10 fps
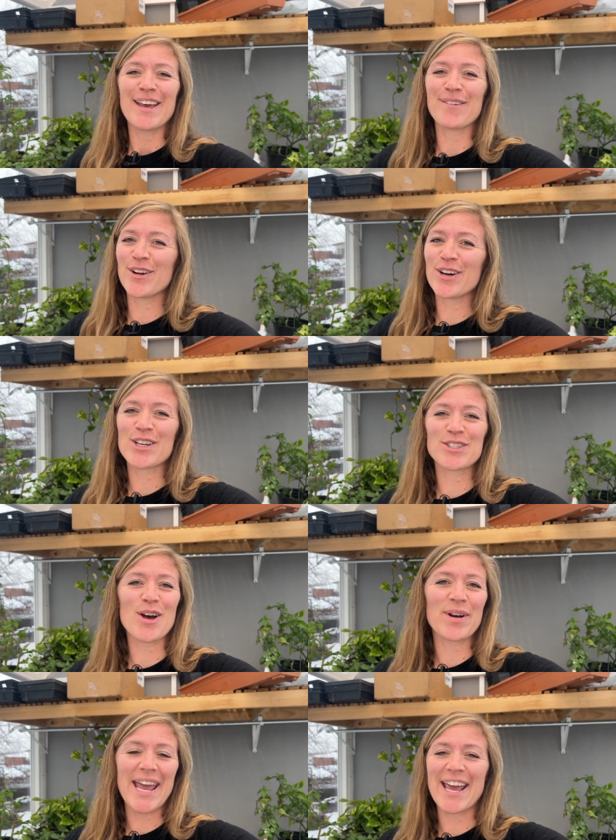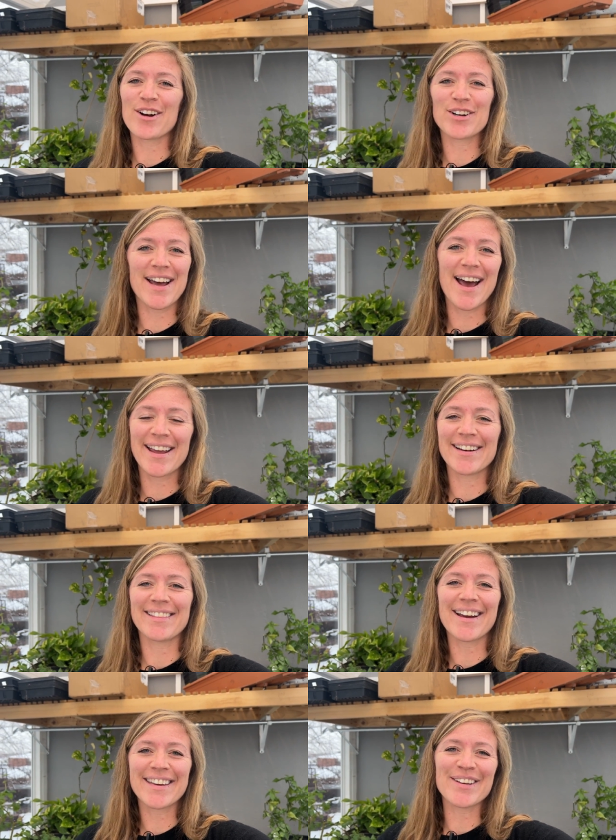If you're in a zone eight or nine,
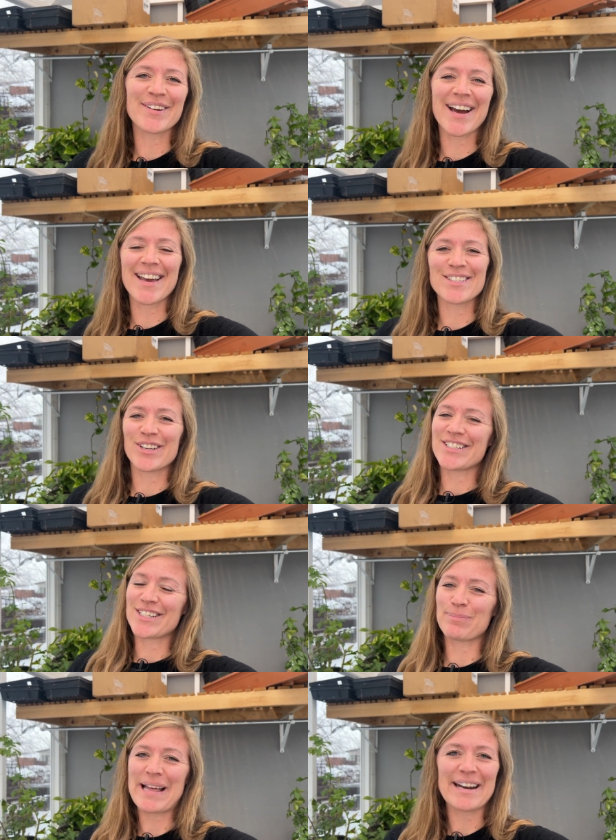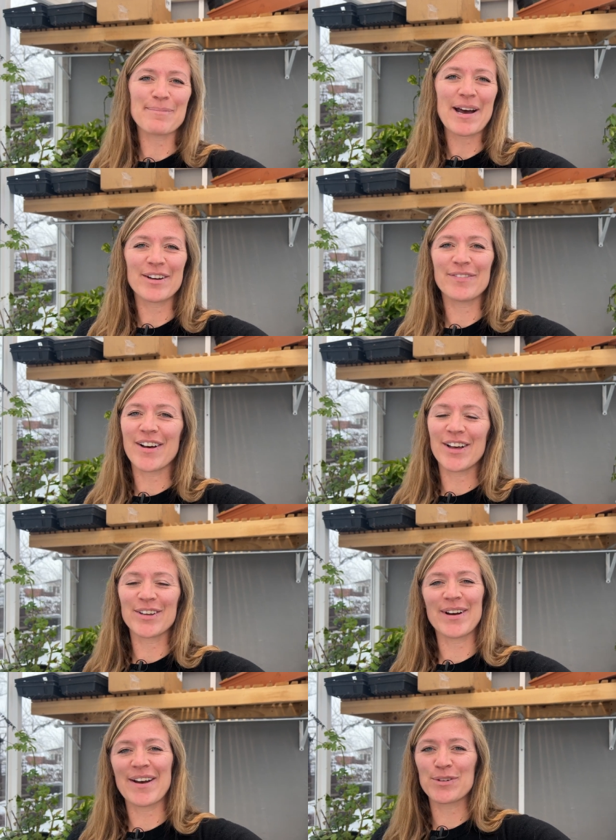lucky you guys, you can just plant them out in fall.
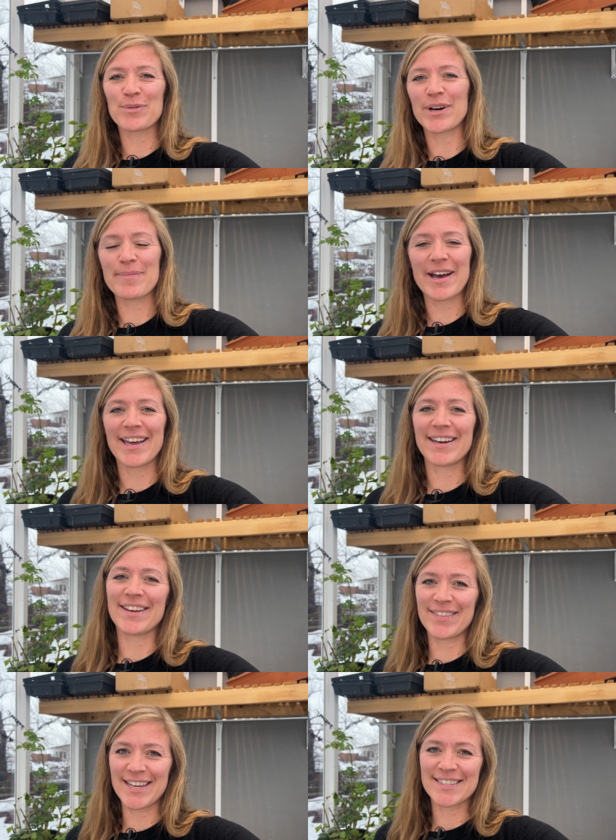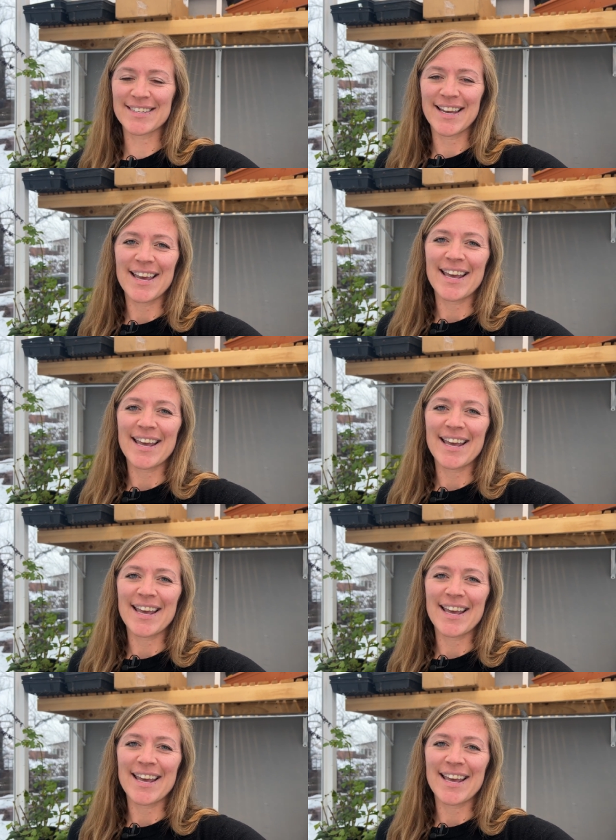You don't have to worry about any of this.